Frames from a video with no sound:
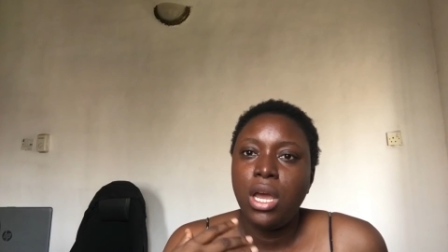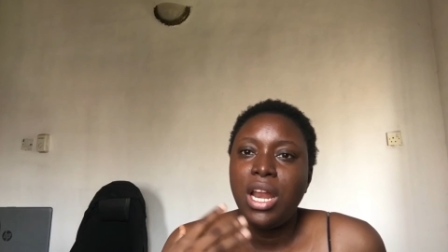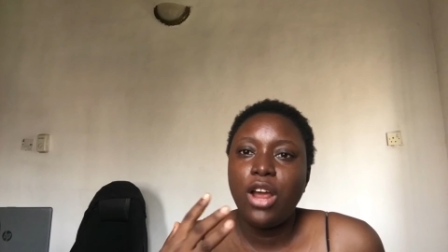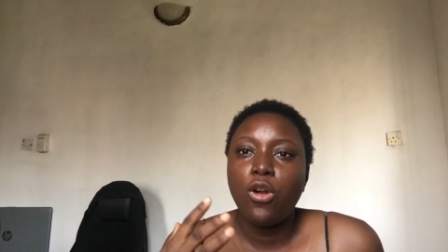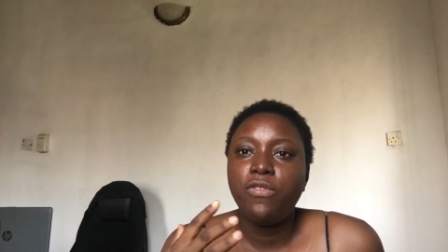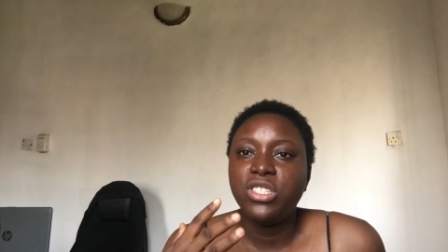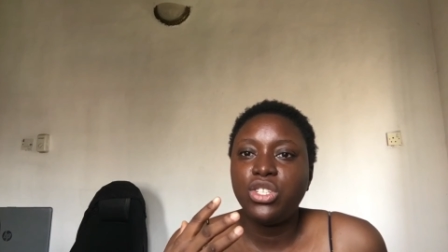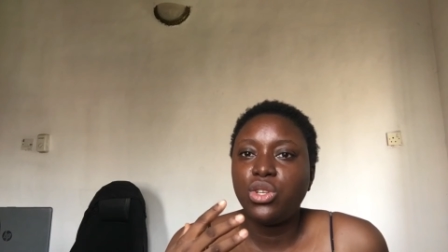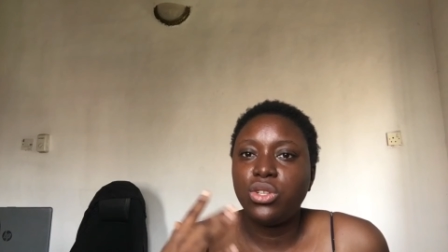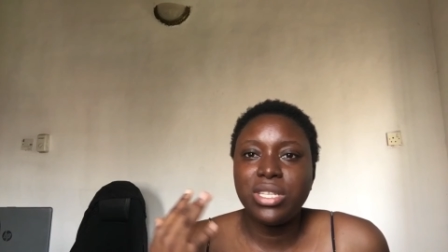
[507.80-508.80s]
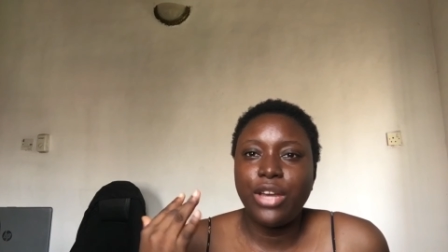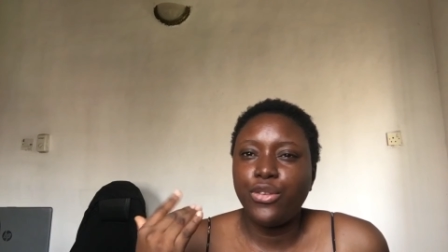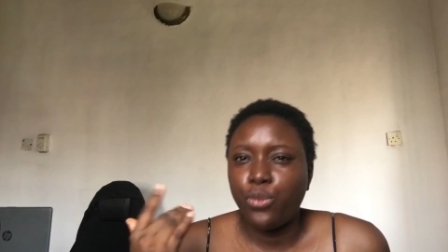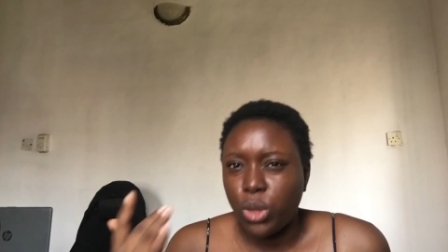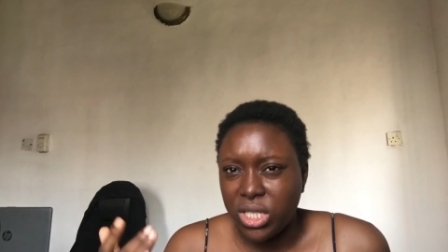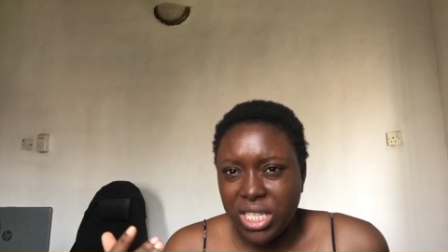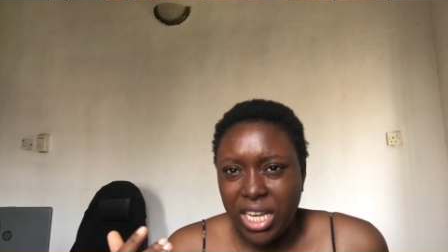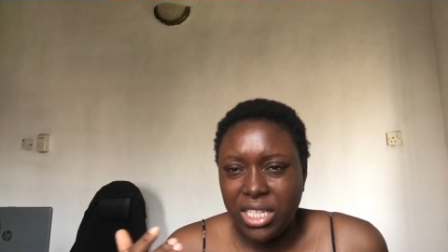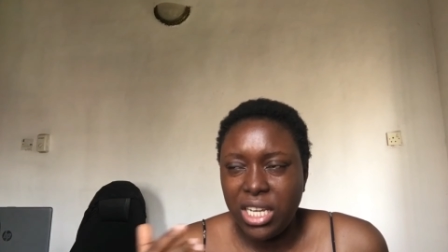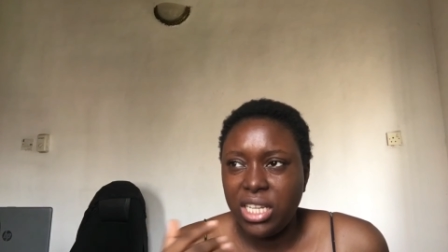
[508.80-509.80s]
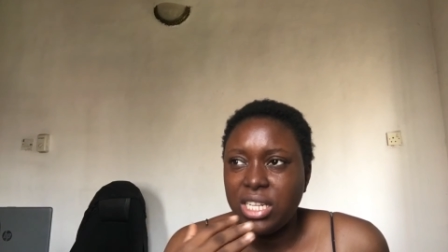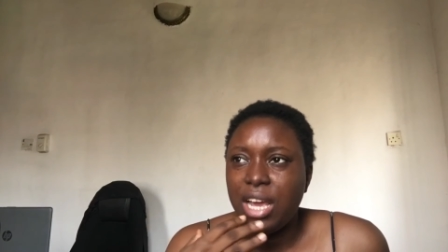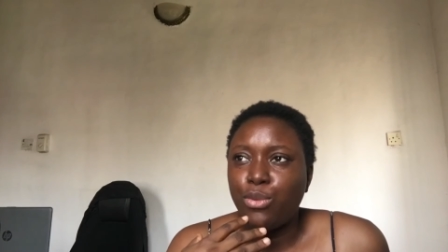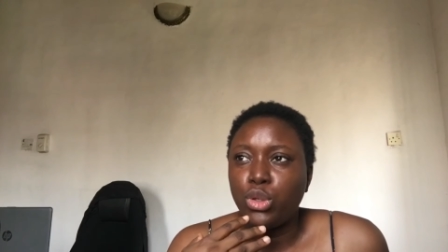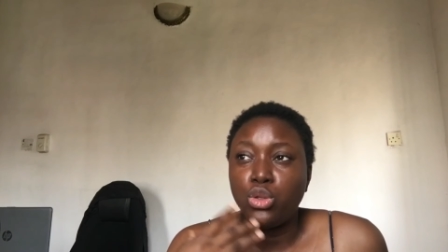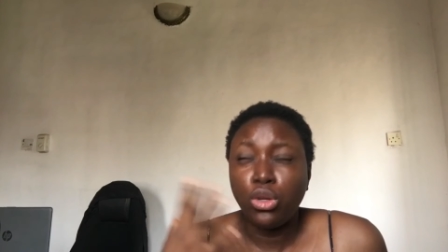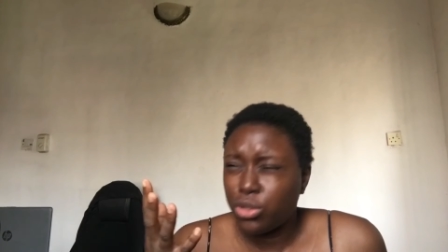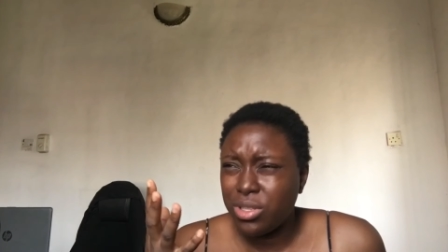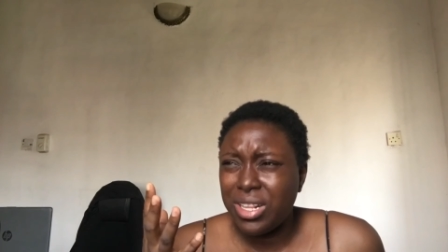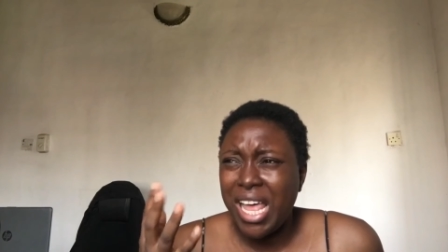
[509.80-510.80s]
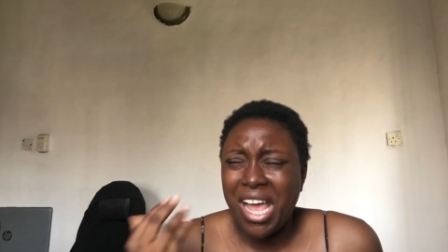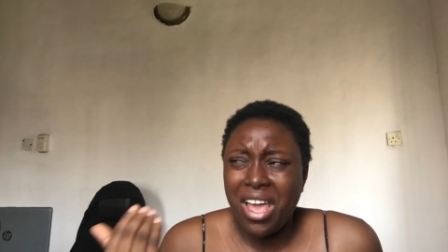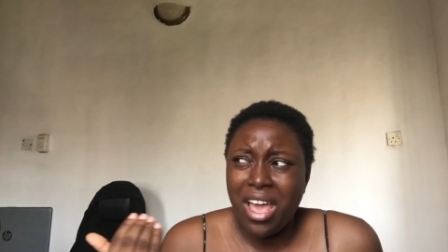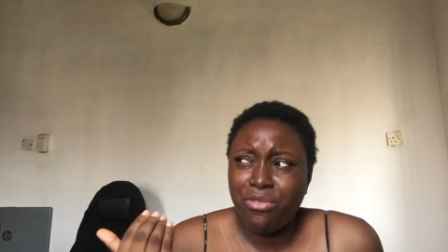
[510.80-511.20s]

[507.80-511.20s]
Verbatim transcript: like conversations kind of one-sided i was not like i,